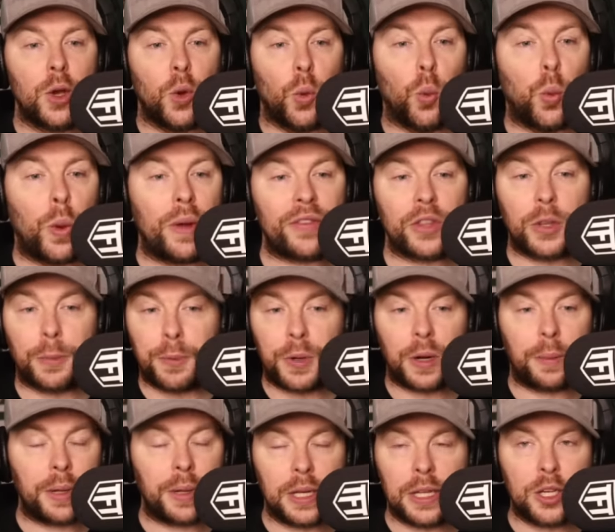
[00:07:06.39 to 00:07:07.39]
Whether the
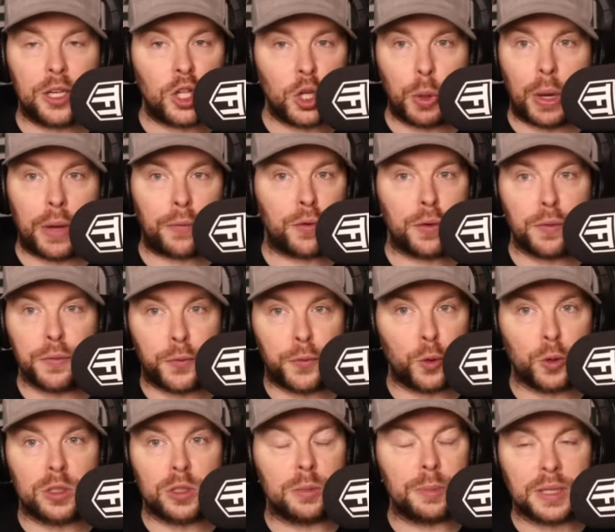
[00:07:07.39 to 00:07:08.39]
Premier League and UEFA
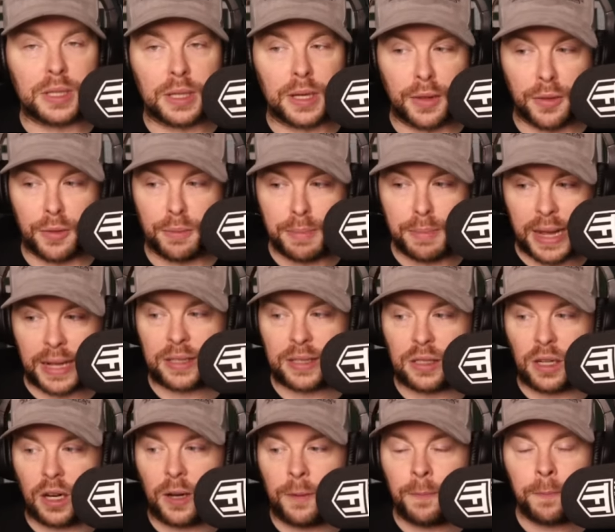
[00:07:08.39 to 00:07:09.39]
enforce them is another
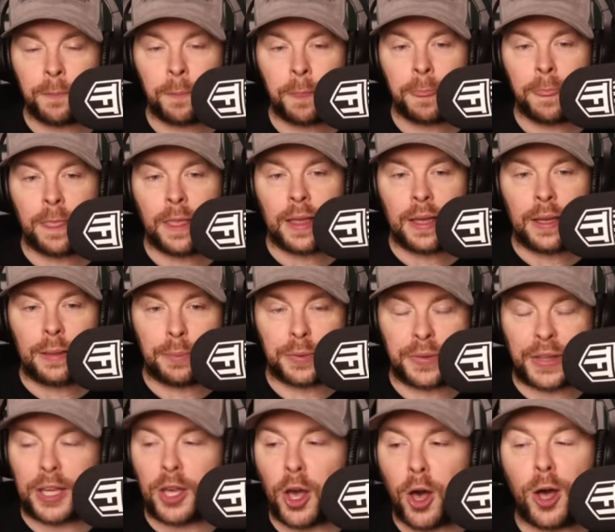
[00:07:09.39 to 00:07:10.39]
matter, but
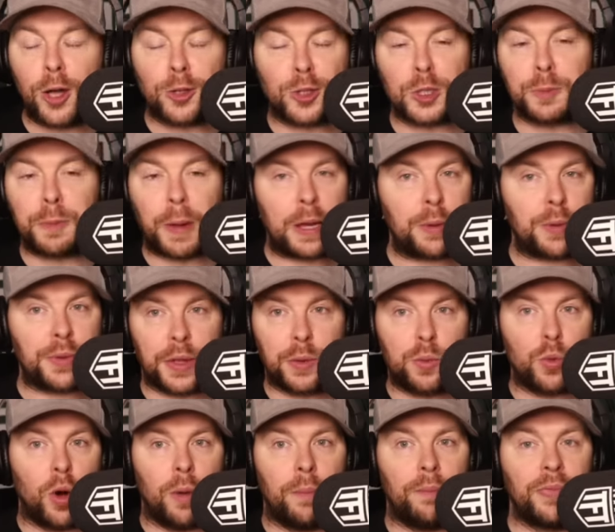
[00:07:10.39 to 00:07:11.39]
they can't just pay what they
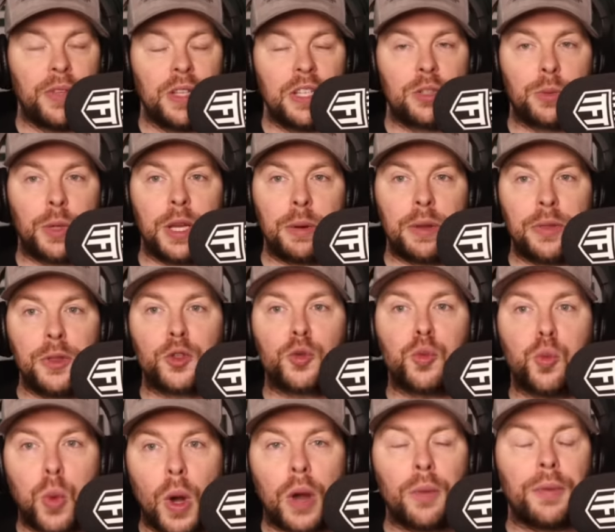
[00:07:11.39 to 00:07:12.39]
want. So anyone that's
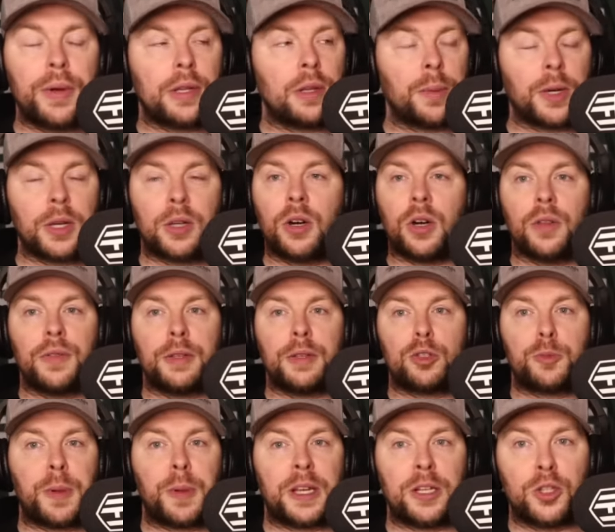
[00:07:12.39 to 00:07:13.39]
worried, oh my God, they'll
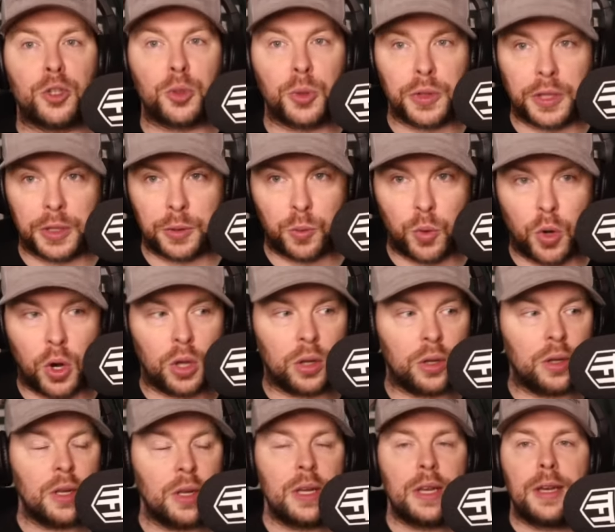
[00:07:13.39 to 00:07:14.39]
just be able to do what they
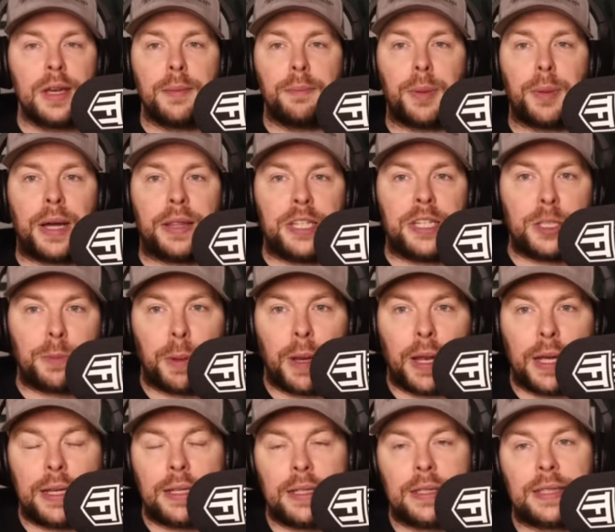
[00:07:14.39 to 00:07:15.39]
want, buy these
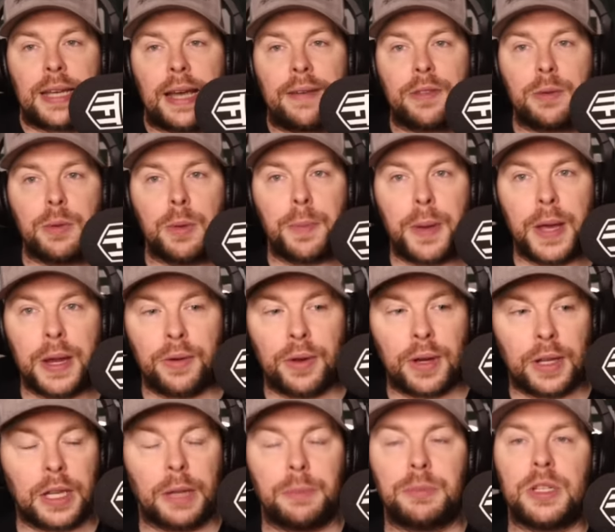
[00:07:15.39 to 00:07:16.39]
players, have them at parent
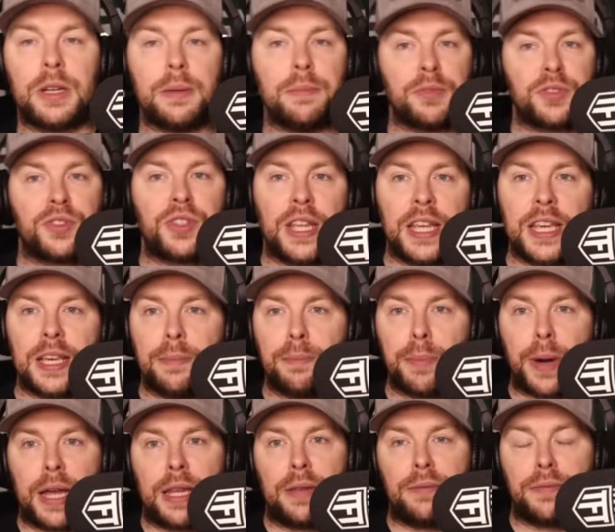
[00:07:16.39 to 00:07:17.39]
clubs, and then City can
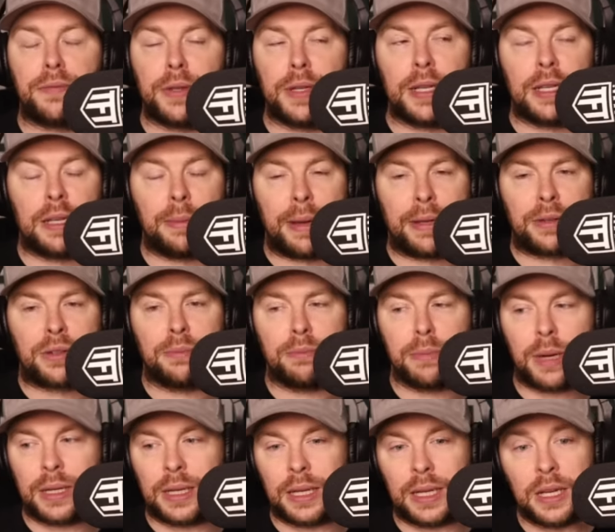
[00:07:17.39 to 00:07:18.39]
buy them for little amounts of
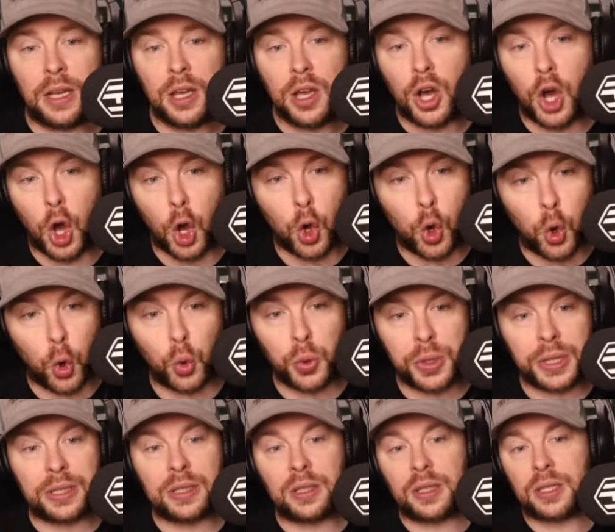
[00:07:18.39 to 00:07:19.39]
money,
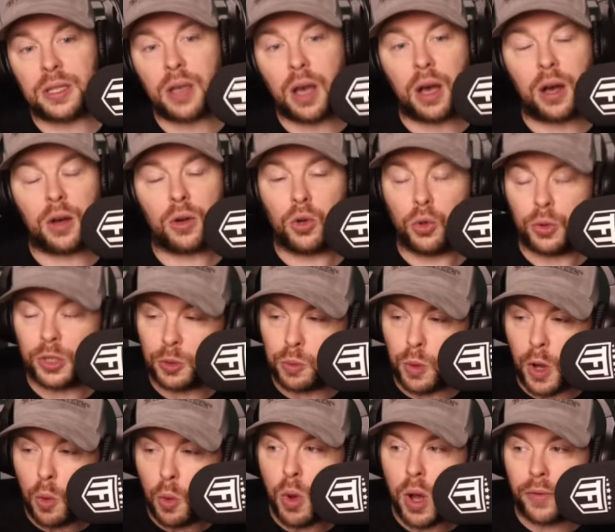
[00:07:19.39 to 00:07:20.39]
according to this article, it's
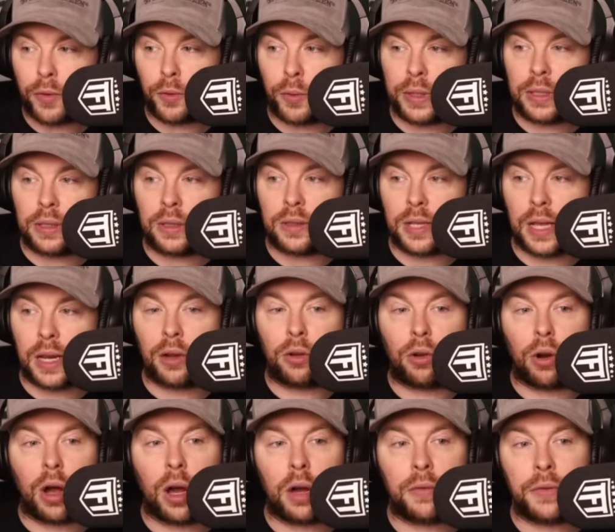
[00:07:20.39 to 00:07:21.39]
well worth a reading the
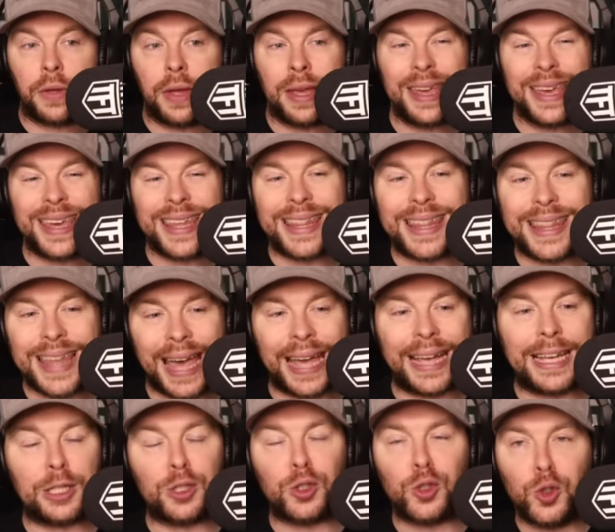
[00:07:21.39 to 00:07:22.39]
Telegraph, that
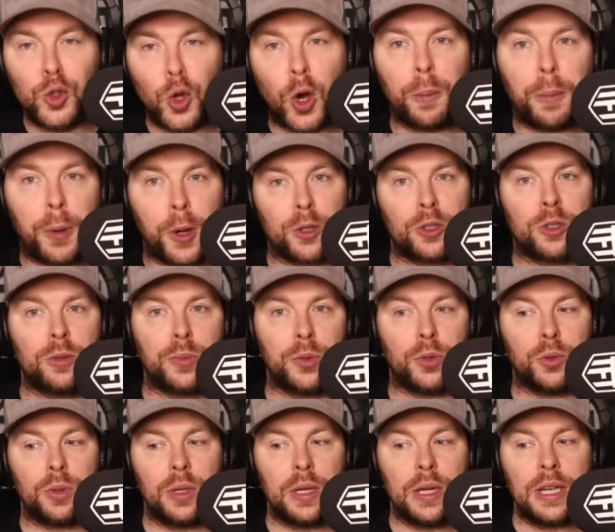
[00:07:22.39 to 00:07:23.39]
is not
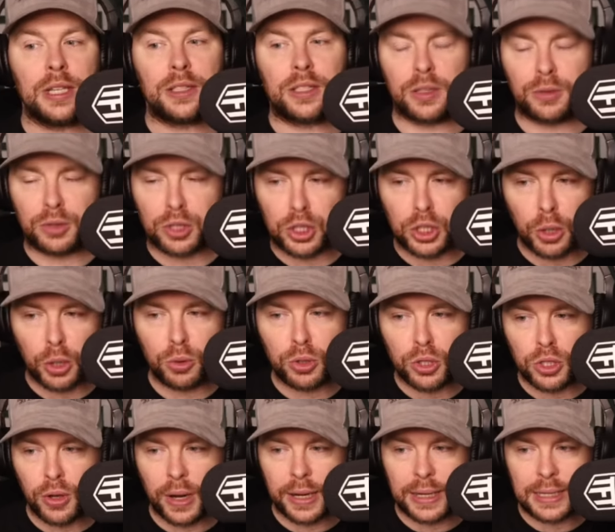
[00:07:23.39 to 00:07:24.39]
possible. So there is no
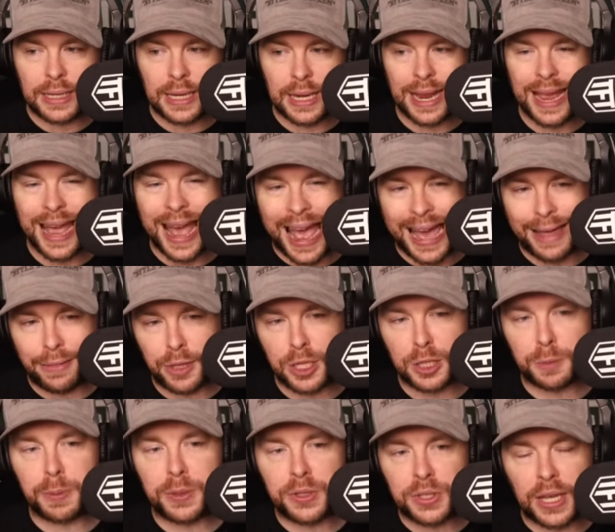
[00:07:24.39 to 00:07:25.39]
signs here at this
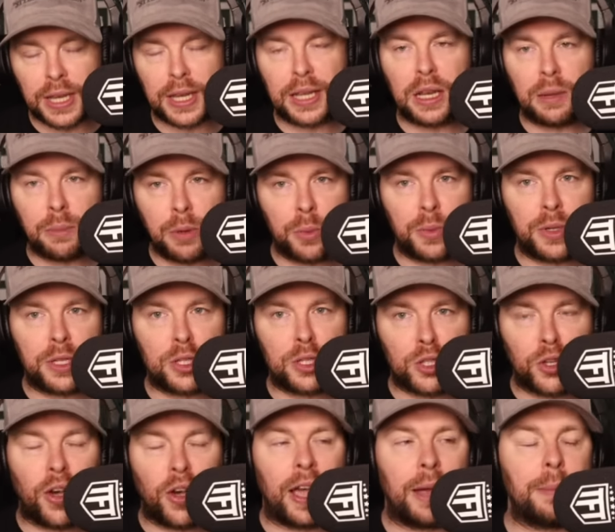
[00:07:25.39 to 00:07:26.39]
particular moment in
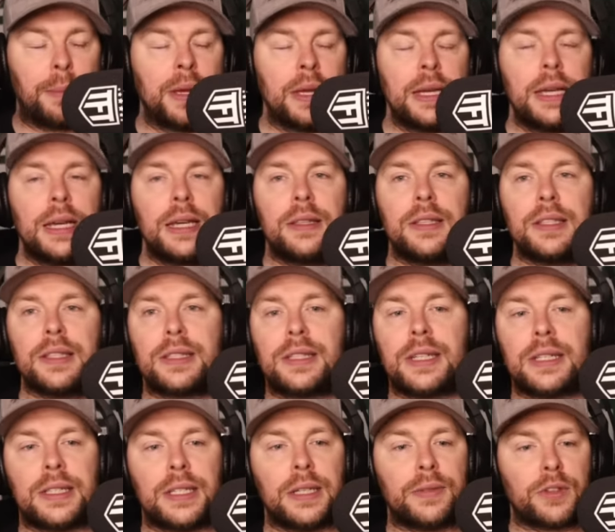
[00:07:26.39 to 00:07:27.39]
time that
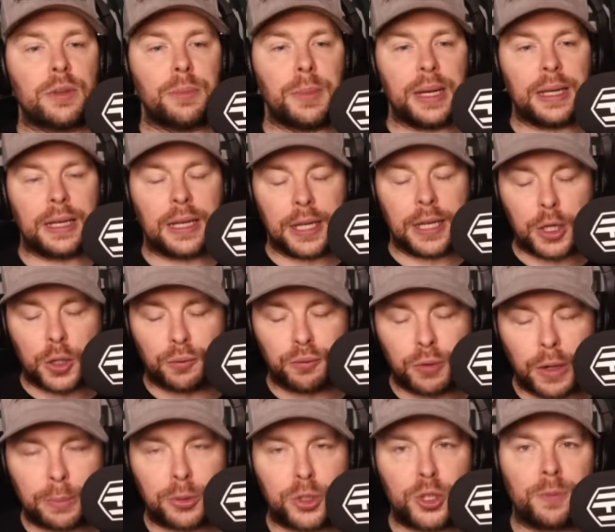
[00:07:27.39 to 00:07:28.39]
City have committed any
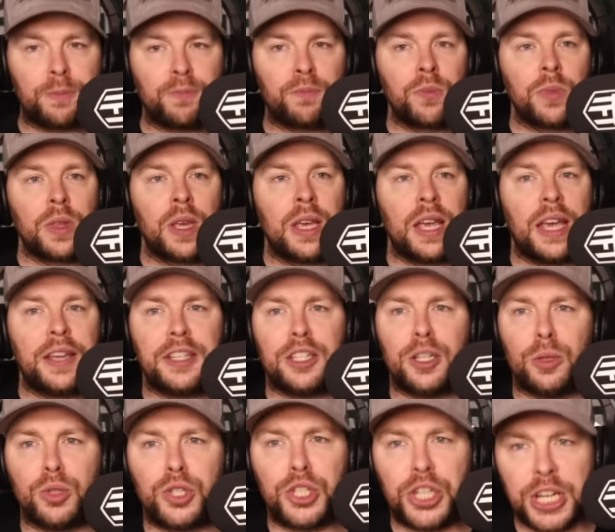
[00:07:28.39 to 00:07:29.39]
corruption. There's
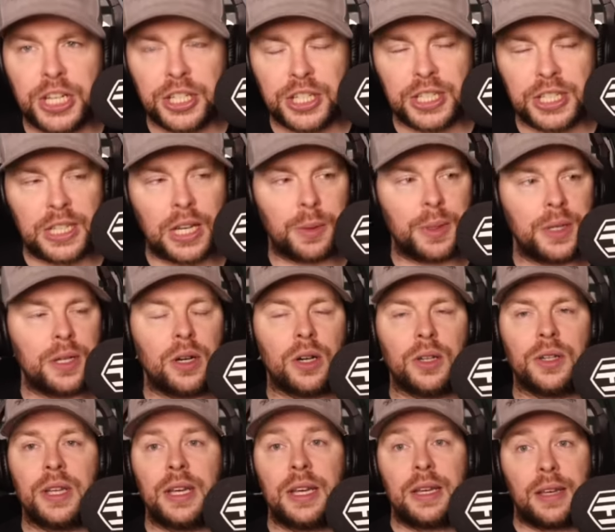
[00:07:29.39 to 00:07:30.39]
no cheating going
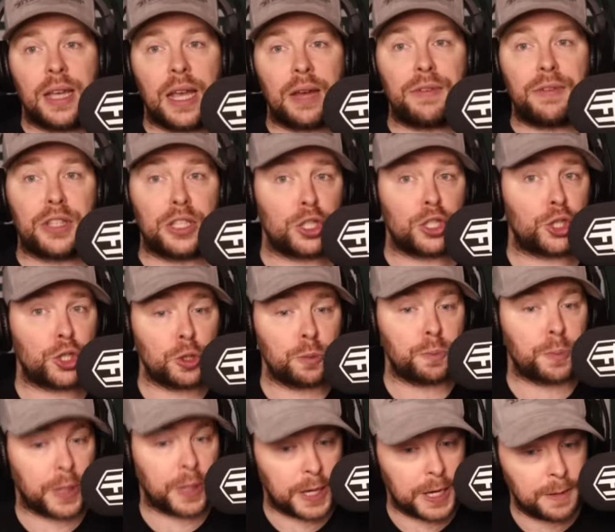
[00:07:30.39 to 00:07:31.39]
on. Everything should
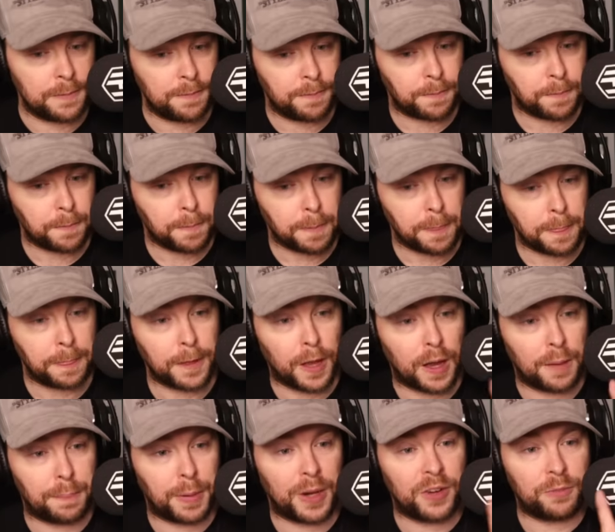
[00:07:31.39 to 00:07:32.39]
be
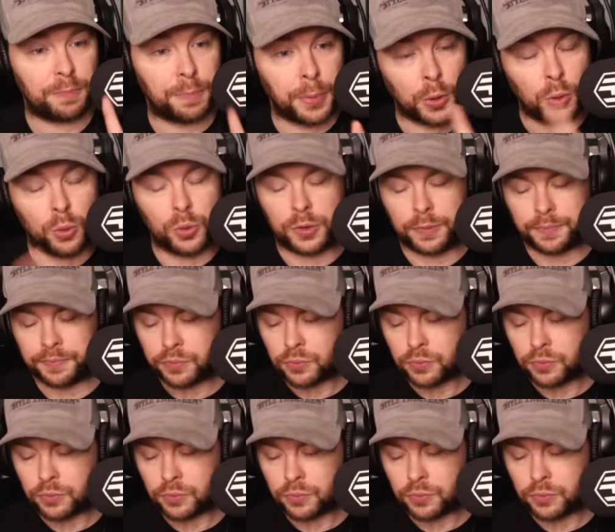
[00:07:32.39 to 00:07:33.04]
above board.